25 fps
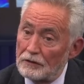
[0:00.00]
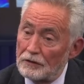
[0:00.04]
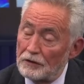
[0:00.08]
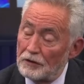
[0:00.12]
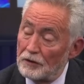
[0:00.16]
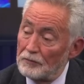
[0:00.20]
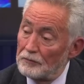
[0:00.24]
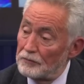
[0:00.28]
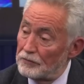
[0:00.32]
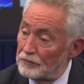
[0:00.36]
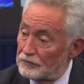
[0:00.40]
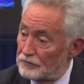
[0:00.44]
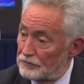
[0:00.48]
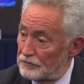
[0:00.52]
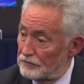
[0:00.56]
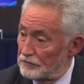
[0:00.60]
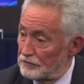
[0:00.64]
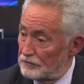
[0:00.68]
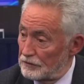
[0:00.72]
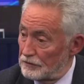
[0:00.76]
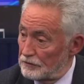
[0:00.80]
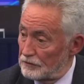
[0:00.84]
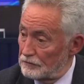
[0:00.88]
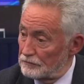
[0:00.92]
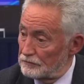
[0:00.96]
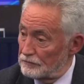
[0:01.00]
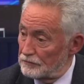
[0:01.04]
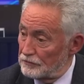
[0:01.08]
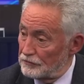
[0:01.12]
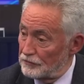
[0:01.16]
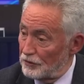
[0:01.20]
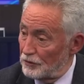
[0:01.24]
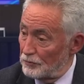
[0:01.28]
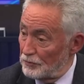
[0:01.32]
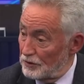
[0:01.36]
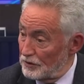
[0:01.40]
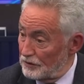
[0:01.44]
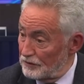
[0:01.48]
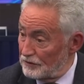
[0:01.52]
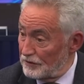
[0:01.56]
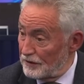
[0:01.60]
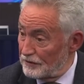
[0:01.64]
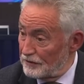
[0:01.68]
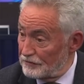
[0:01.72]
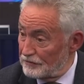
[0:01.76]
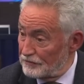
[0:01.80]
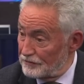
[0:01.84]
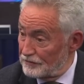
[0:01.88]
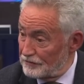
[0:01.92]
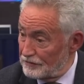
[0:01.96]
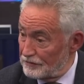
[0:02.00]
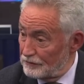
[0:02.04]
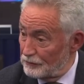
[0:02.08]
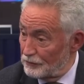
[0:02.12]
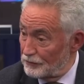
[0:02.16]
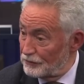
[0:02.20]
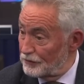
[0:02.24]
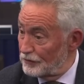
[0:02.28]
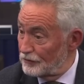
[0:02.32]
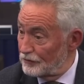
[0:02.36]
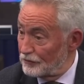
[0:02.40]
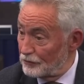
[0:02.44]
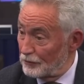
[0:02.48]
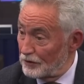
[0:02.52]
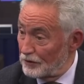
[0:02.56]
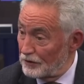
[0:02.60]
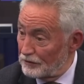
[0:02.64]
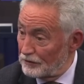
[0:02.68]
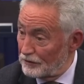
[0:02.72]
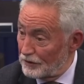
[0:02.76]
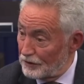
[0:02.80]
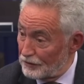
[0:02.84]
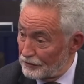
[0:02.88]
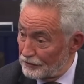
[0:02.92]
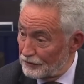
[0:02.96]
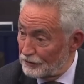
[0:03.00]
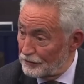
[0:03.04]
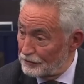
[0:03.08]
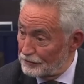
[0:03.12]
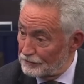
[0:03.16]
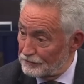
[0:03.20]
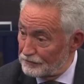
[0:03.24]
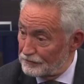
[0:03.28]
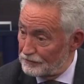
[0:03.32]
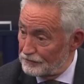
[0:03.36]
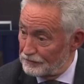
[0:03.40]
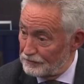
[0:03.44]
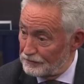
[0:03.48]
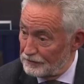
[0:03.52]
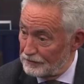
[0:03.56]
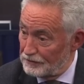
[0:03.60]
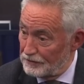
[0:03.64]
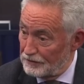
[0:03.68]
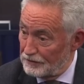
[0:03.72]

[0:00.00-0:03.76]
the numbers, you know, so many deaths within 28 days